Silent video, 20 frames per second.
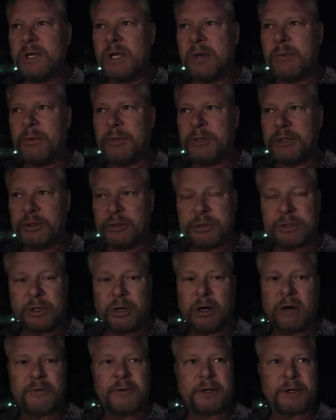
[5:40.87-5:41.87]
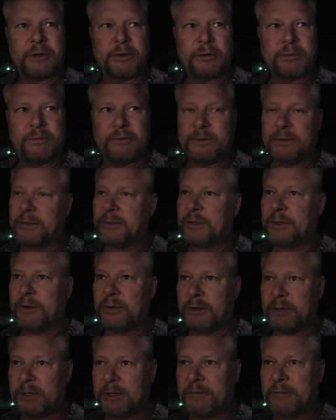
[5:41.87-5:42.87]
And when you're starving,
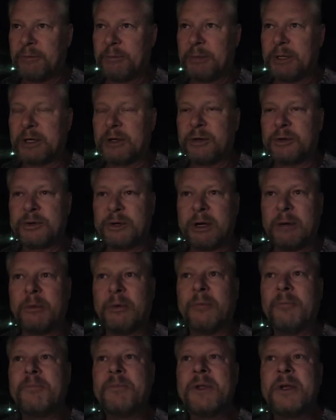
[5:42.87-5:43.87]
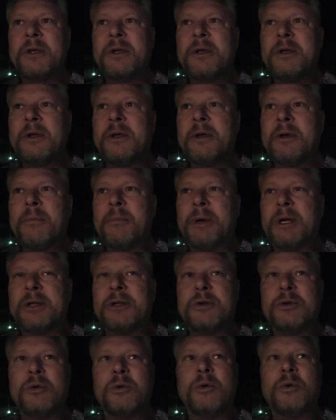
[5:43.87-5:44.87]
you're in even bigger trouble.
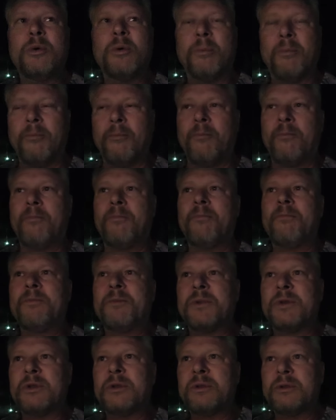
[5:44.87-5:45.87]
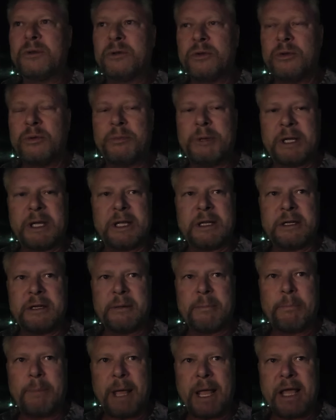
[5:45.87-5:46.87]
But you you begin
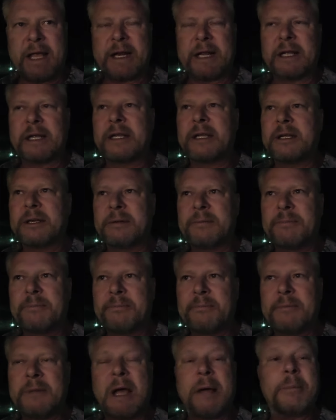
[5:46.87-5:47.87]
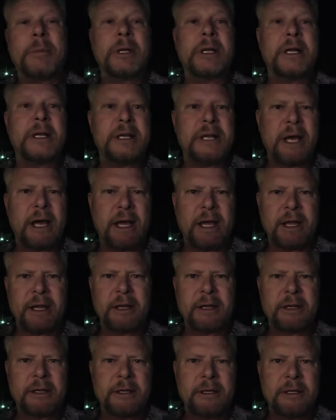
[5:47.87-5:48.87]
to panic. I'm gonna die.